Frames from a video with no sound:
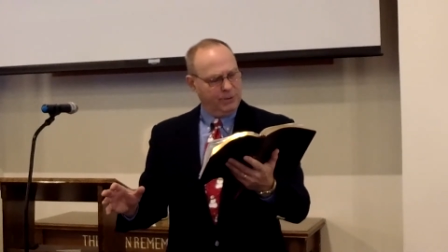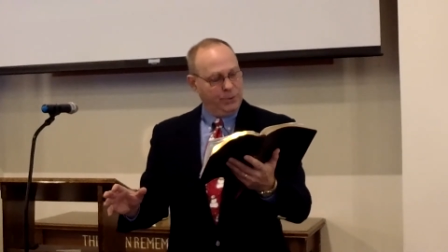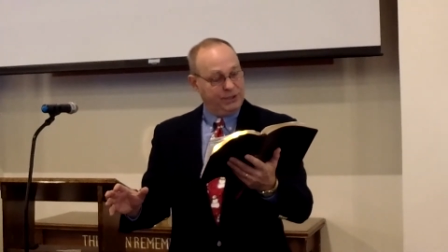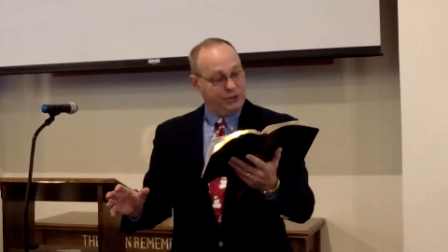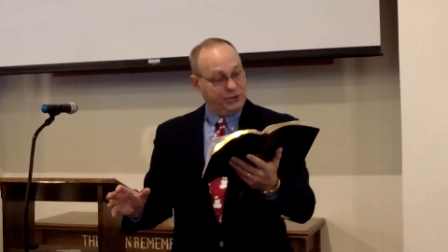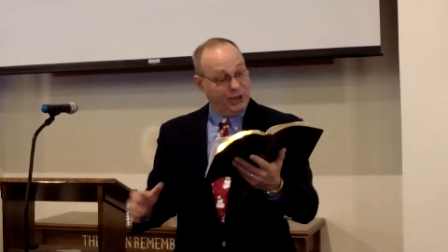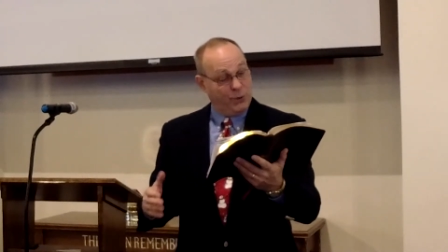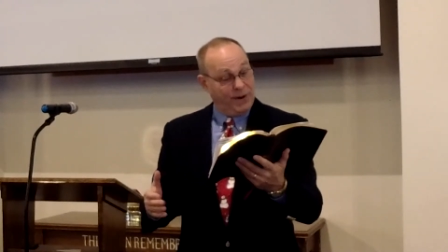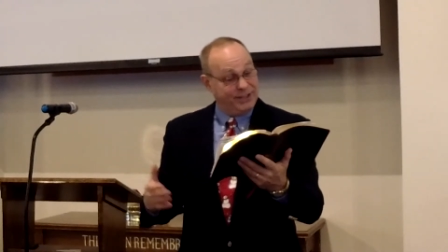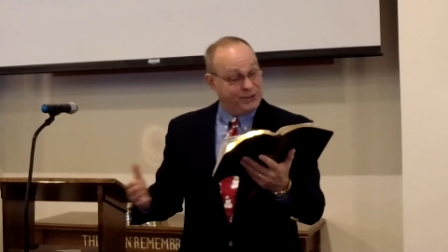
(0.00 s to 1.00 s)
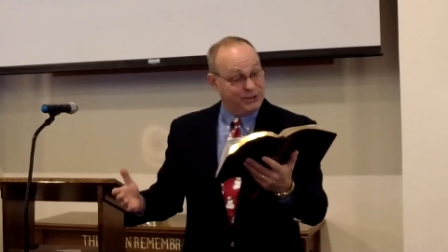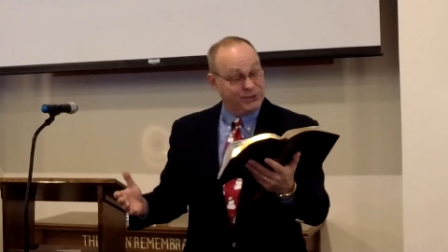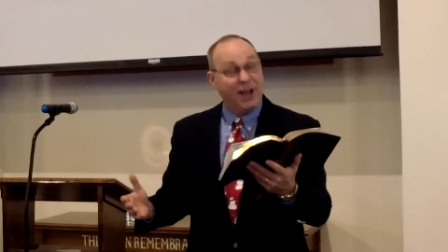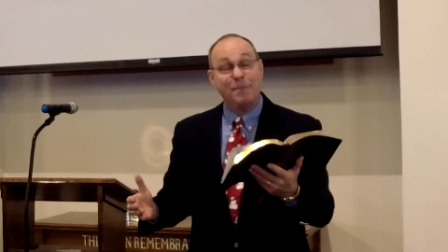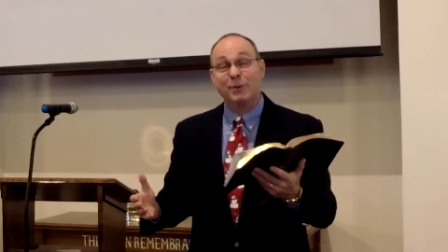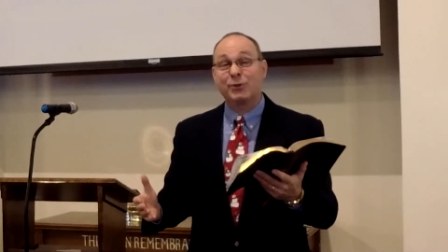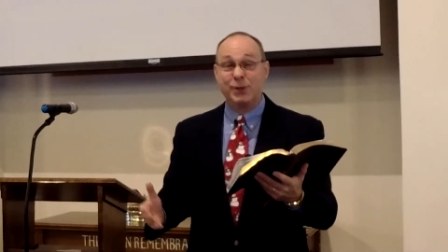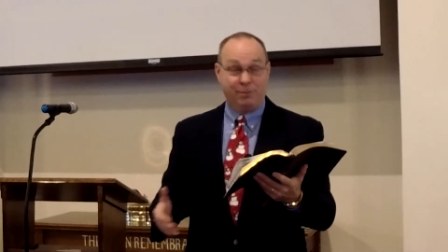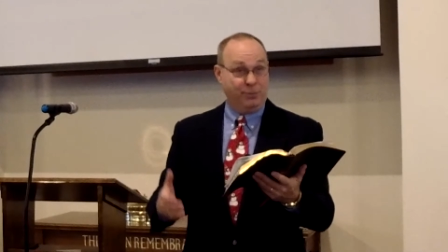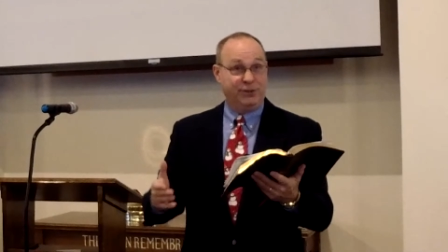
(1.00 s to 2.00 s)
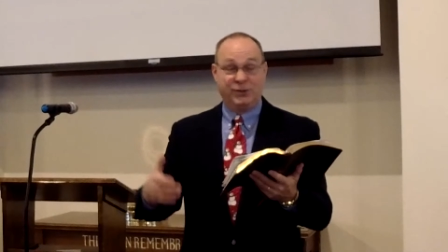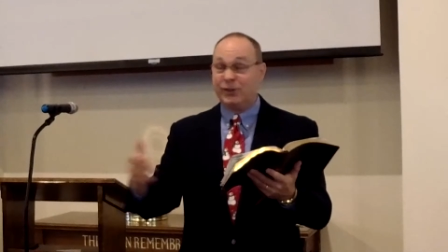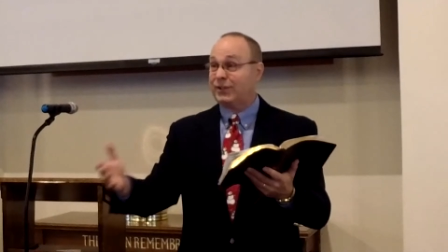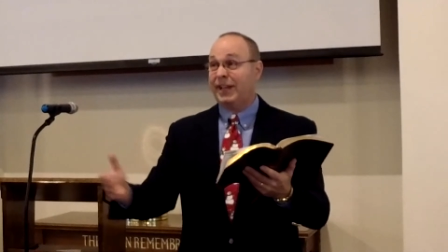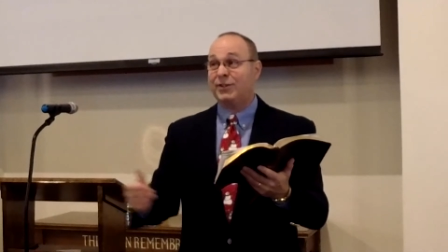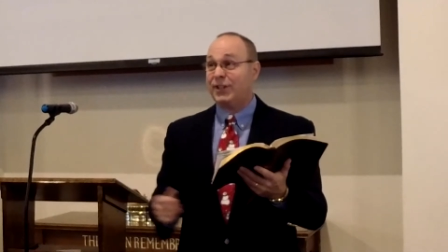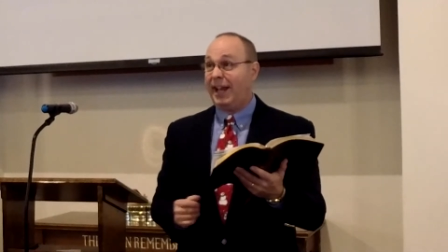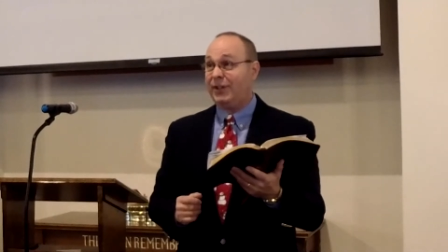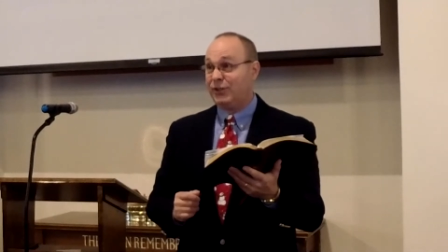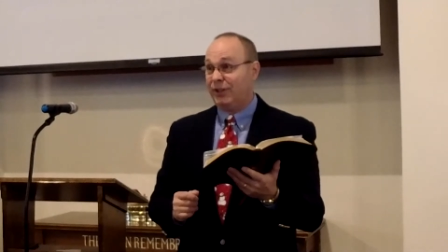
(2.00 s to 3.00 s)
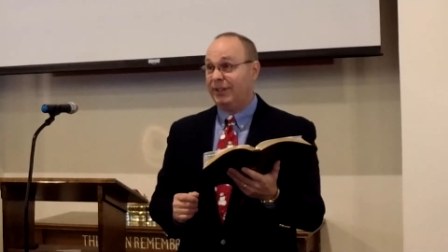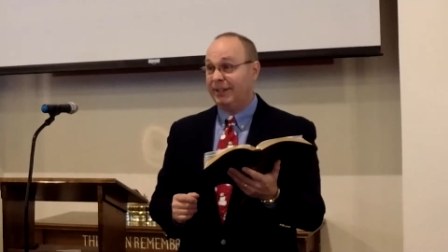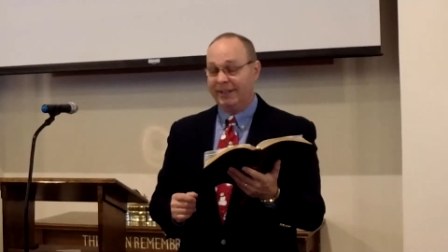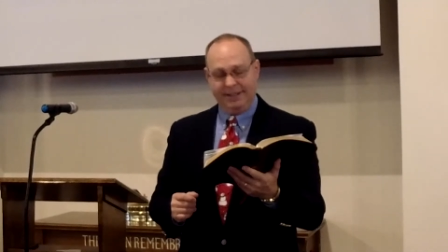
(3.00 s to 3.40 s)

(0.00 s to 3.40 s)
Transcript: which equates discipleship with just education.